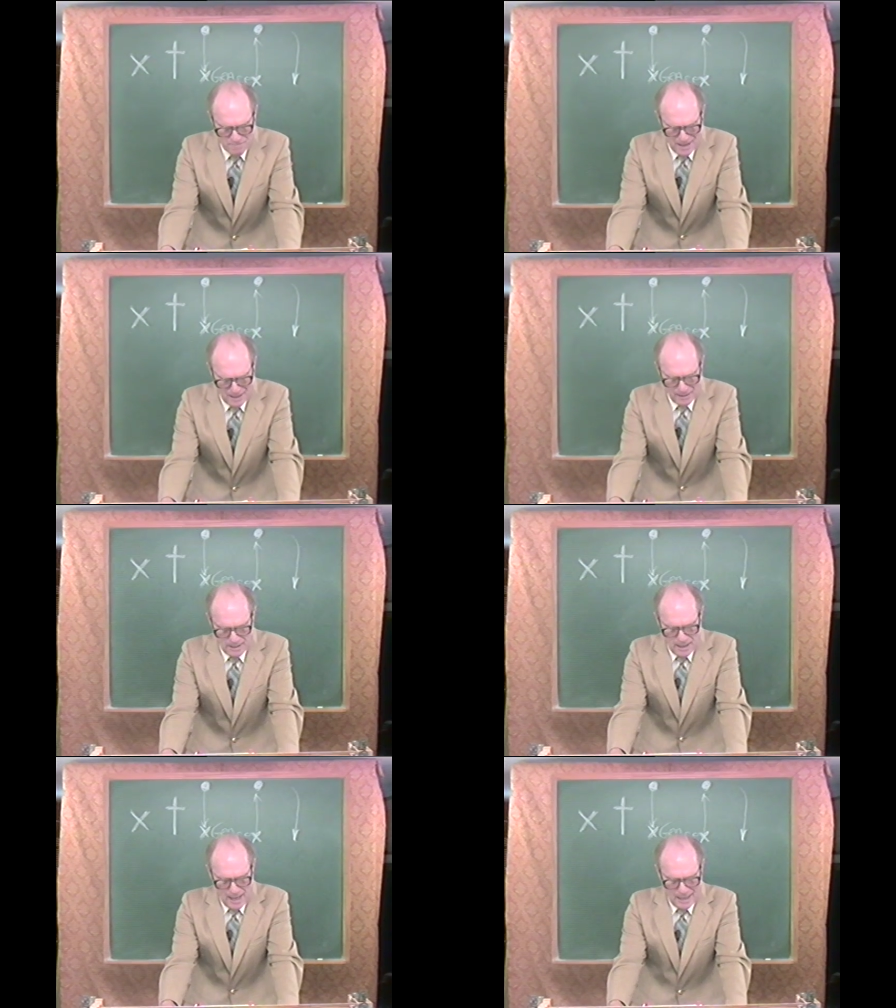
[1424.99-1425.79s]
valley,
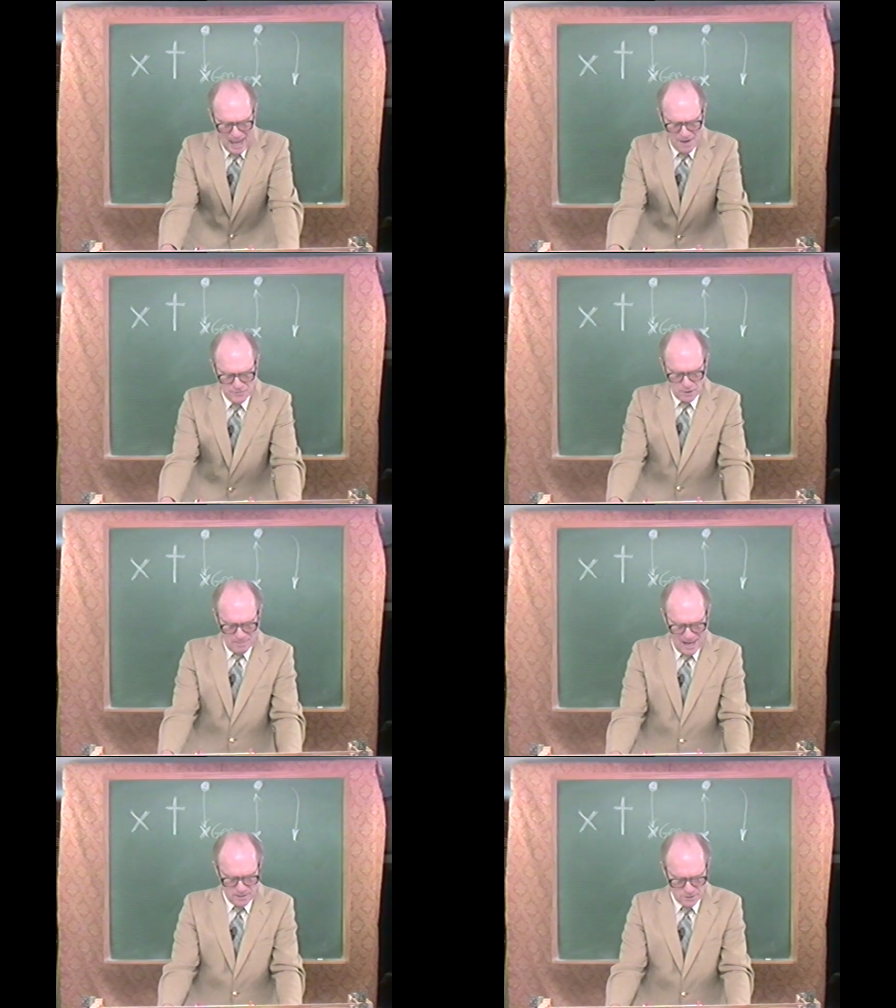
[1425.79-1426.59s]
and half of the
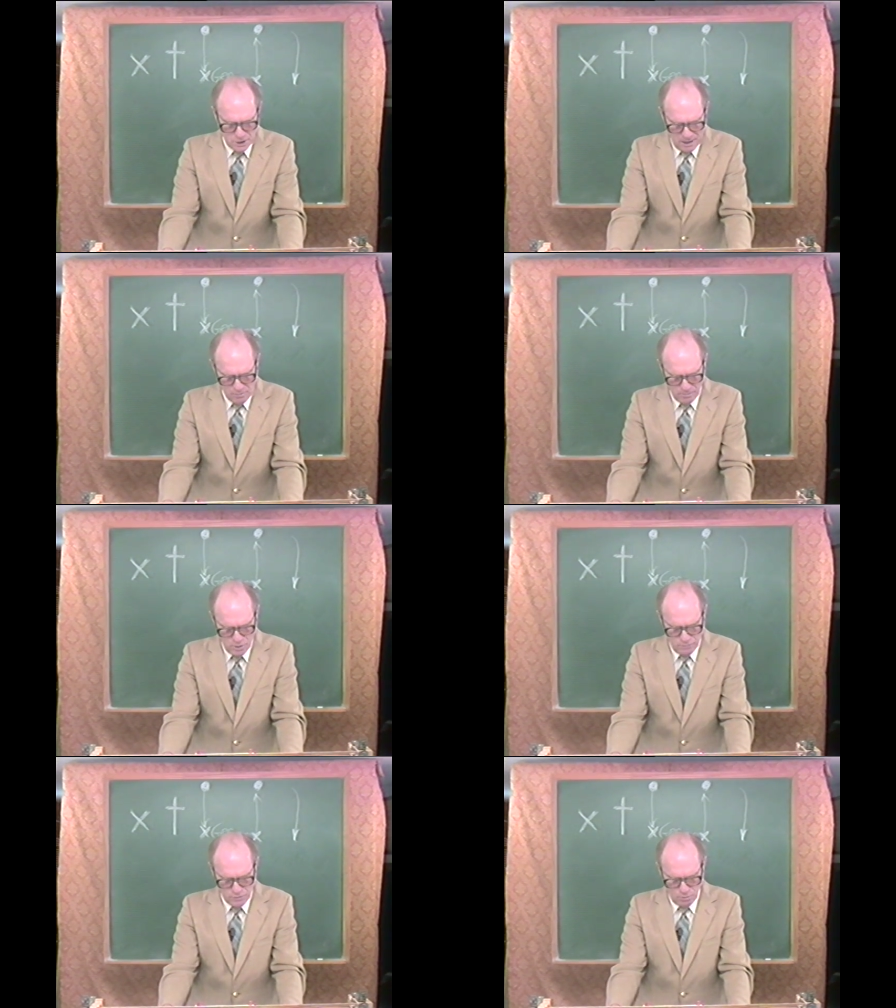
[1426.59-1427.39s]
mountain shall
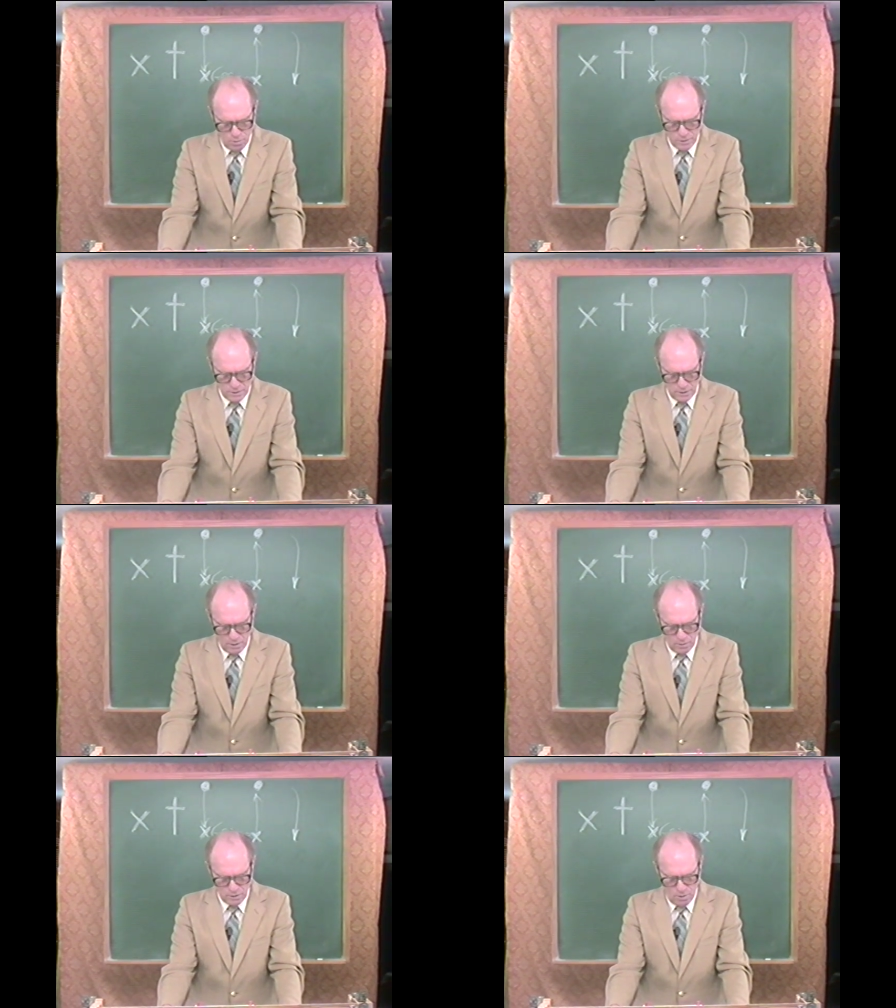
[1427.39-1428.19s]
remove toward the
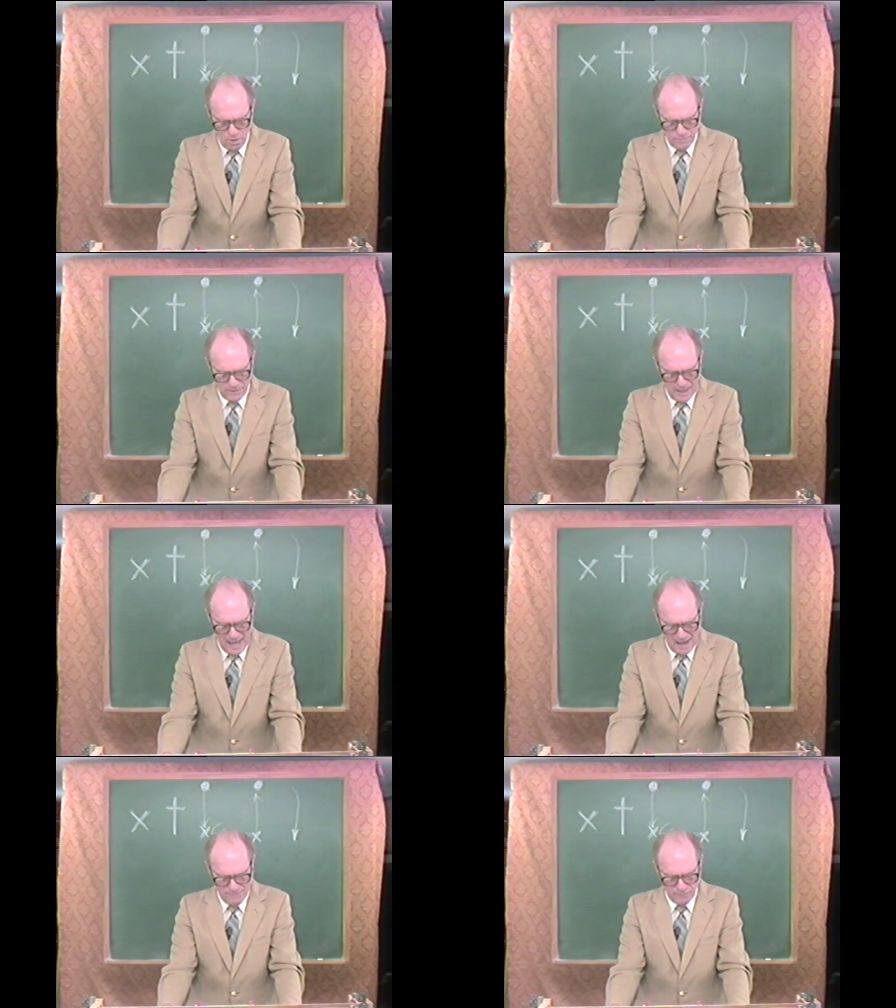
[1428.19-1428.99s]
no north, and
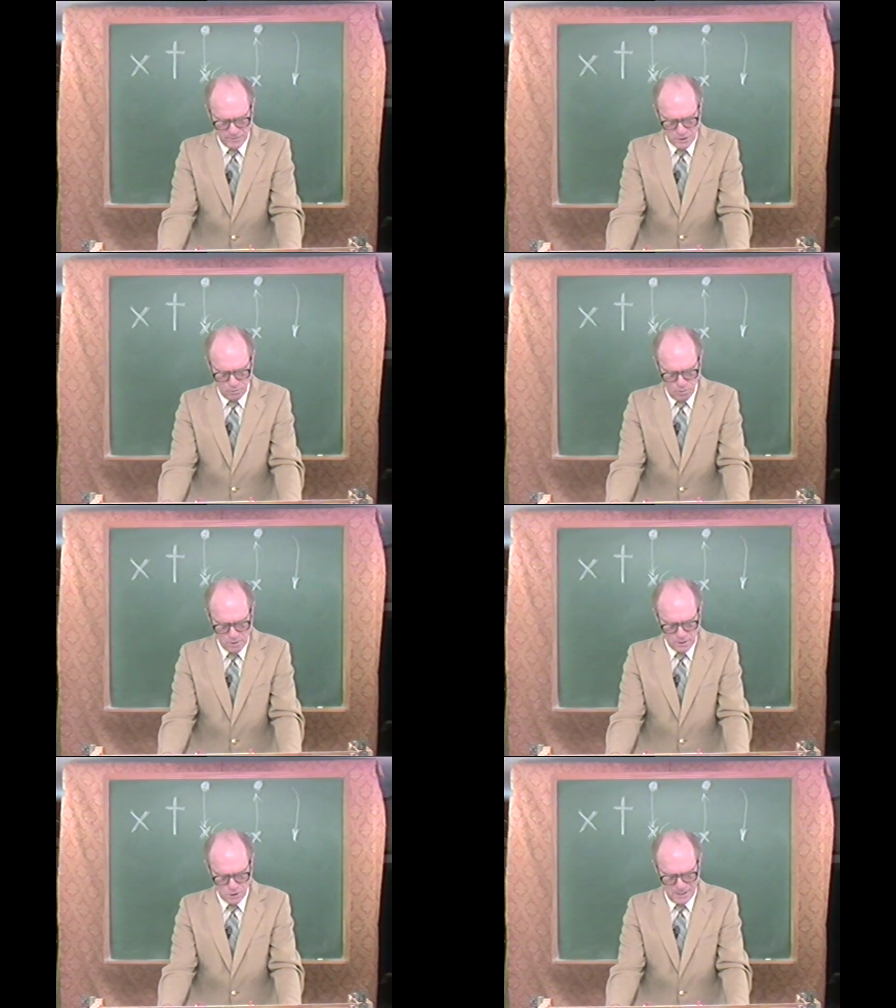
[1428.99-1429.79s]
half of it
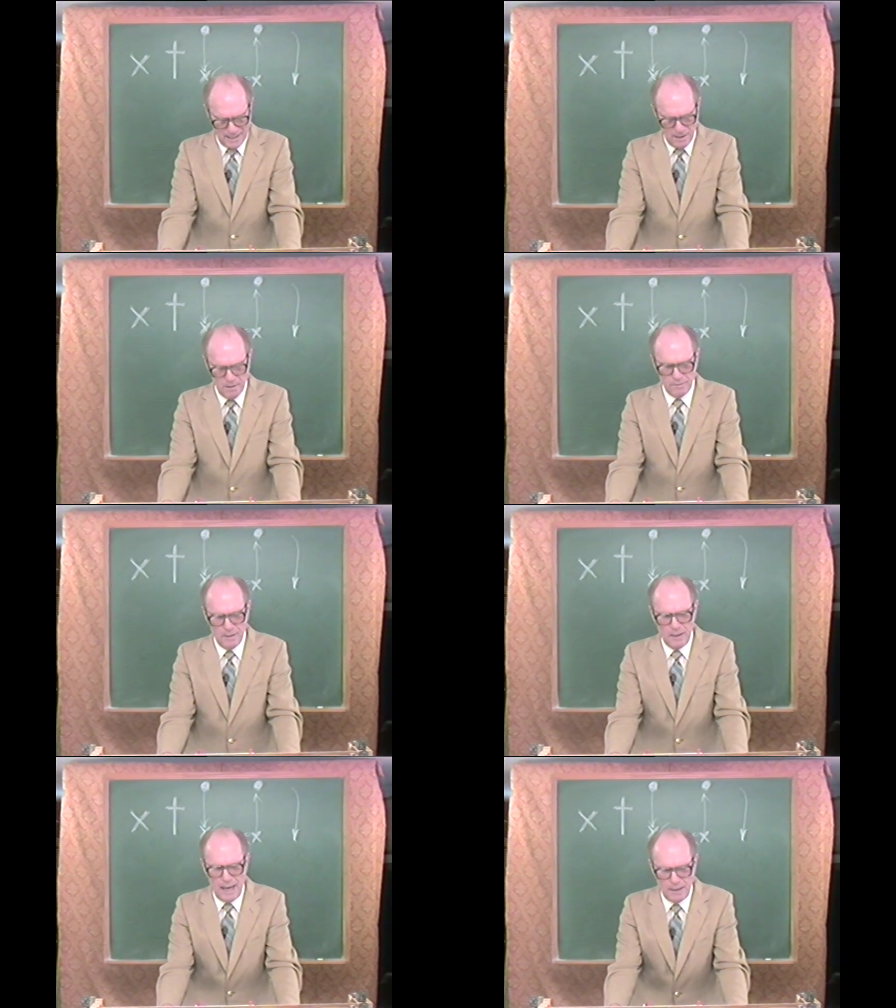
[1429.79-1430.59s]
toward the south,
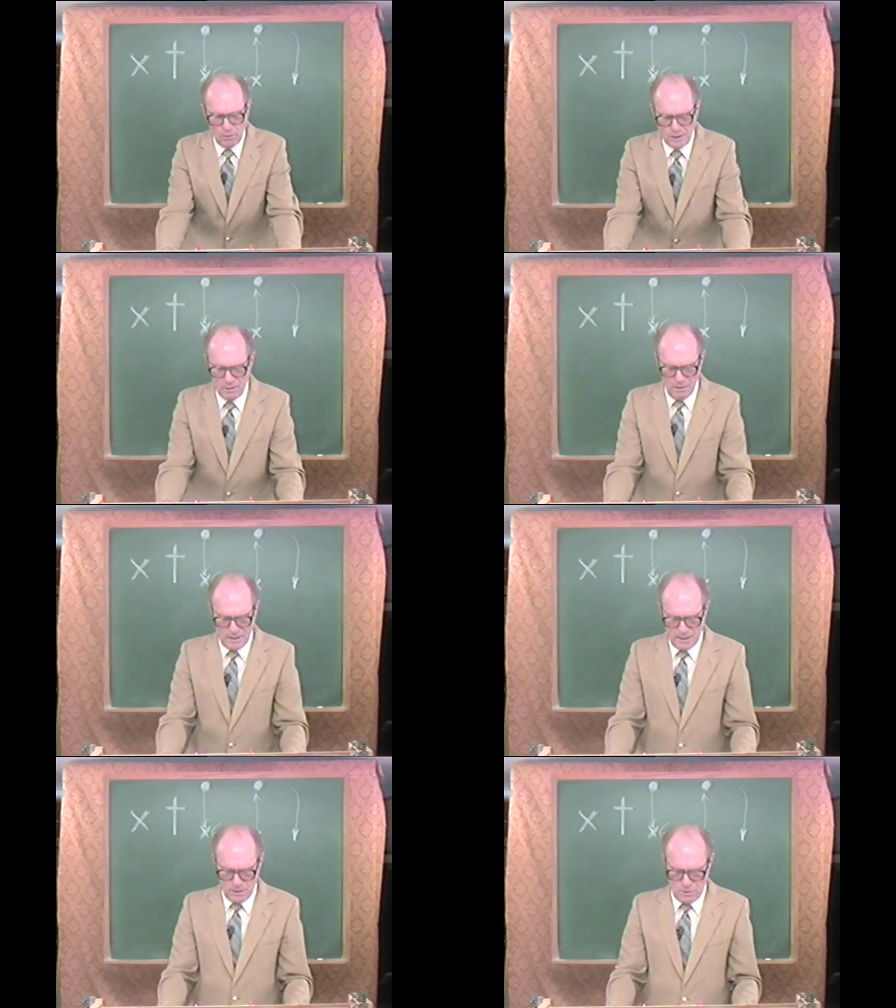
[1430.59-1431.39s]
and on and on
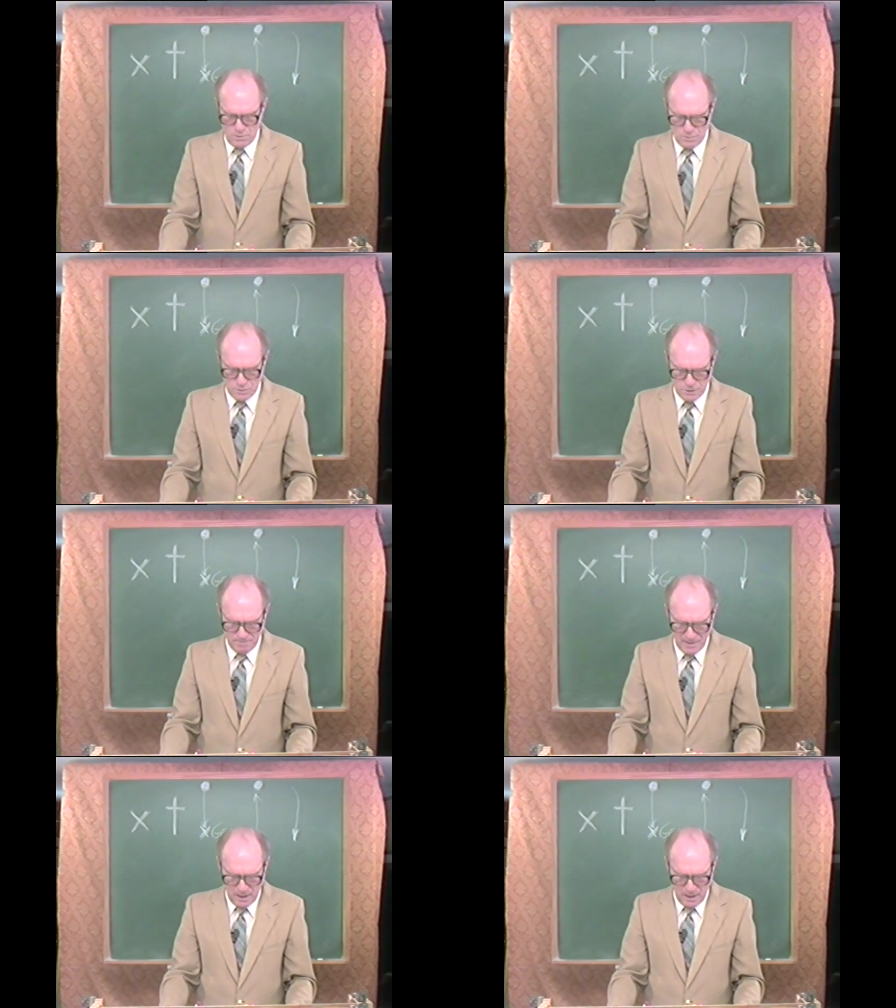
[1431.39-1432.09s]
it goes.